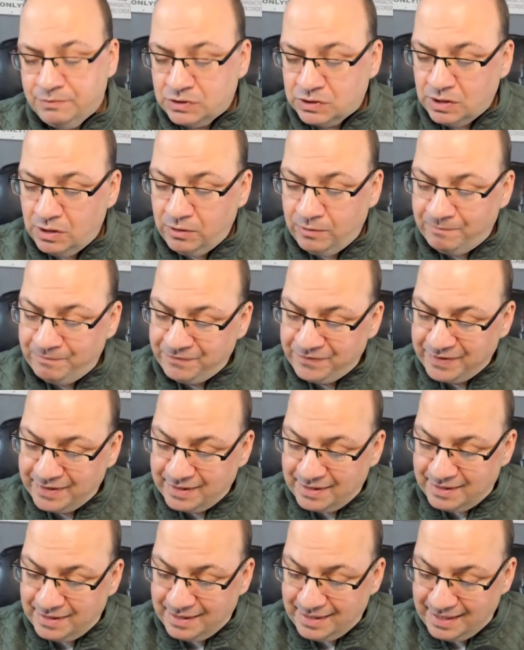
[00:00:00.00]
So
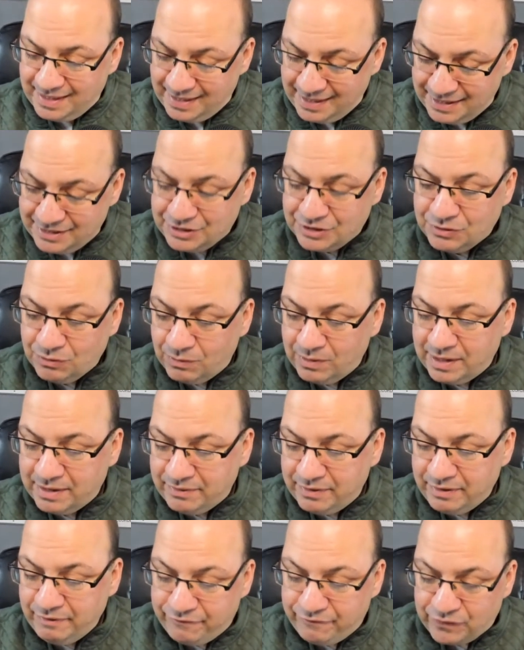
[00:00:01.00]

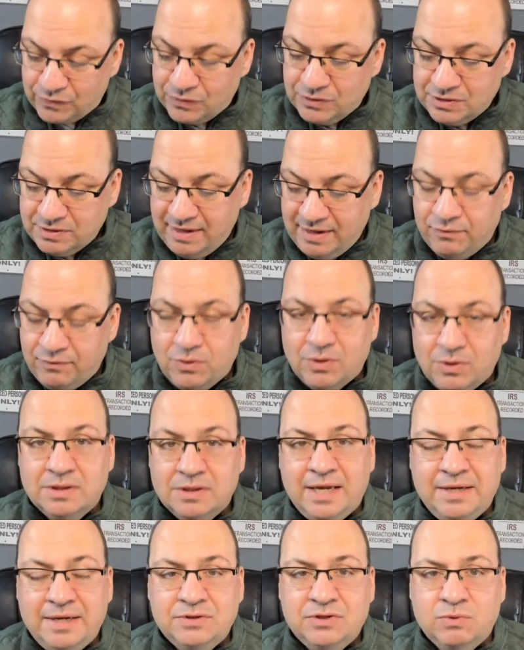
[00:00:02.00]
historically first level
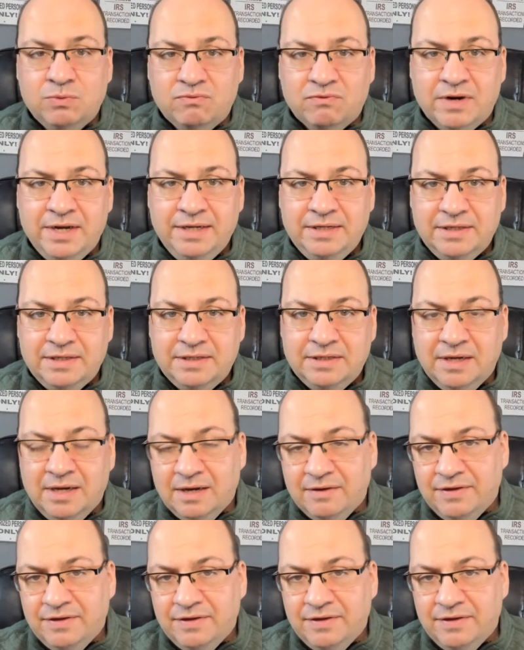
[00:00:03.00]
allowance races